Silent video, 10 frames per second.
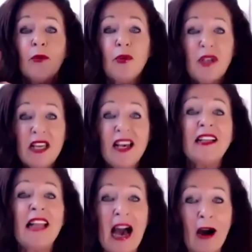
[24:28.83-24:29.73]
we
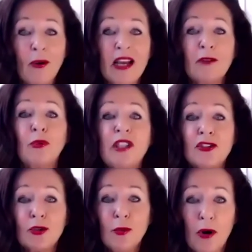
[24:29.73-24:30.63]
allow and we
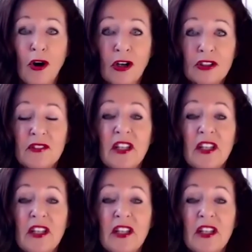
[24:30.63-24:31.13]
support